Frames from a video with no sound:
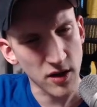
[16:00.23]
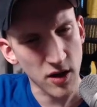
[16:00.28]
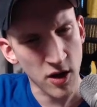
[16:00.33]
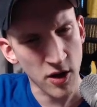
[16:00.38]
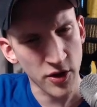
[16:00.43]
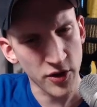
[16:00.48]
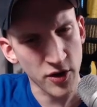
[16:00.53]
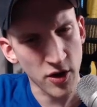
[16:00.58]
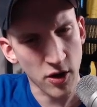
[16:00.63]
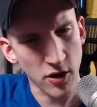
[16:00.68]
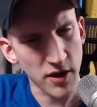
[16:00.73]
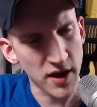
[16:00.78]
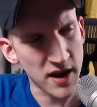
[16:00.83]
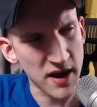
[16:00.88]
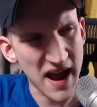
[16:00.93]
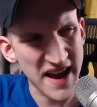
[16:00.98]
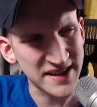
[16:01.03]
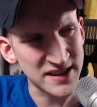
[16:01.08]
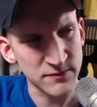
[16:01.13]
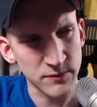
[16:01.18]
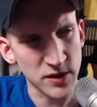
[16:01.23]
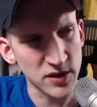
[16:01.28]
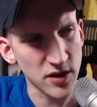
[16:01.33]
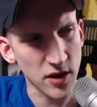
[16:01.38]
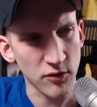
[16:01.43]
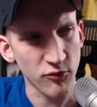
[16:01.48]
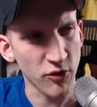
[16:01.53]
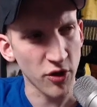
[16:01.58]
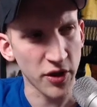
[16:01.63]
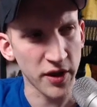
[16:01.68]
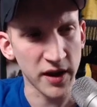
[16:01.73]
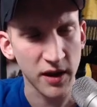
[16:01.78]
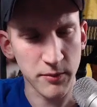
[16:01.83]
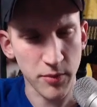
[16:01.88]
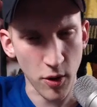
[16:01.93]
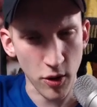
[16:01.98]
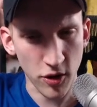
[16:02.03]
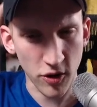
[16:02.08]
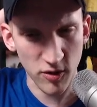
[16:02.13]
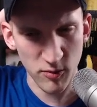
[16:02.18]
all in all. And it hasn't been done really in
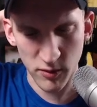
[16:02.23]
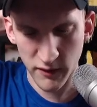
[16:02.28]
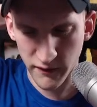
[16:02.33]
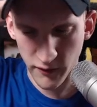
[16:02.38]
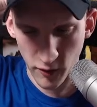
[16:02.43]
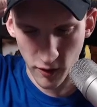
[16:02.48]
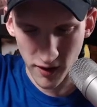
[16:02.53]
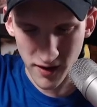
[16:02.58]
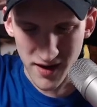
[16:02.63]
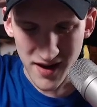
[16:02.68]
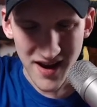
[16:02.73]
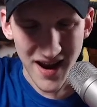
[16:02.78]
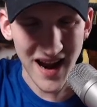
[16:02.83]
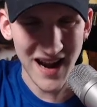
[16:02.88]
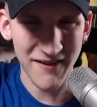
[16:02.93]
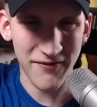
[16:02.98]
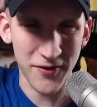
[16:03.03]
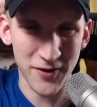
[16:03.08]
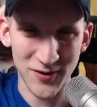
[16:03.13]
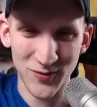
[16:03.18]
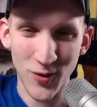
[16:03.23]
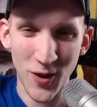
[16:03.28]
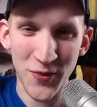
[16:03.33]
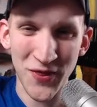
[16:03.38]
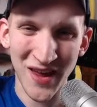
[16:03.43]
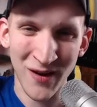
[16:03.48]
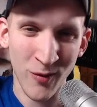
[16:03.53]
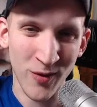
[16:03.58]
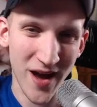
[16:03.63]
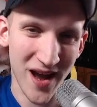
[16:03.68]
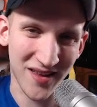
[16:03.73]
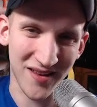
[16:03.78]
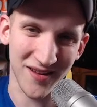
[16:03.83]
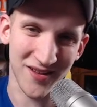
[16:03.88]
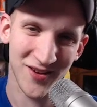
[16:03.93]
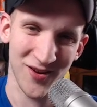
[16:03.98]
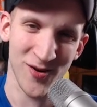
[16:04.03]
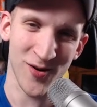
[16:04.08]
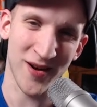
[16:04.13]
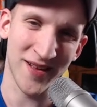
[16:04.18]
poker before. And if there's one thing we like to
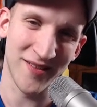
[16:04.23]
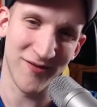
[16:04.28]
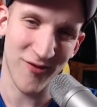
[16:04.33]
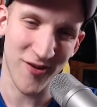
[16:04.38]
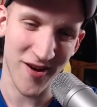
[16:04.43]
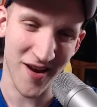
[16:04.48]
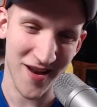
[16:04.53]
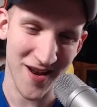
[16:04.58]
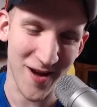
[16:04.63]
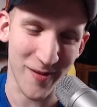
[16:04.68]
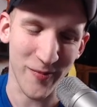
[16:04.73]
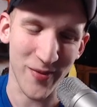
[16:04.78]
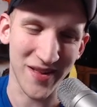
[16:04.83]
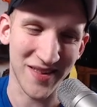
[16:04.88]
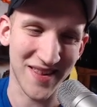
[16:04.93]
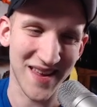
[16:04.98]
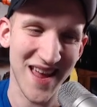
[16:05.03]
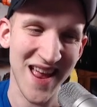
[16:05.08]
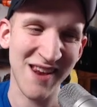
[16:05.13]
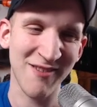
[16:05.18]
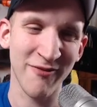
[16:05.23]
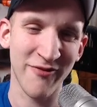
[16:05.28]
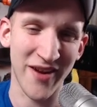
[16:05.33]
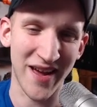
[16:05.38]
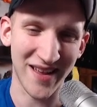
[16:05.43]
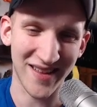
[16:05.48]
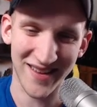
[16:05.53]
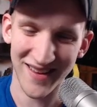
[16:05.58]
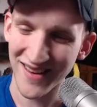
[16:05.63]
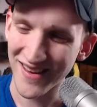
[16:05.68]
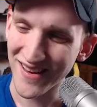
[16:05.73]
do on Run It Up, it's innovate.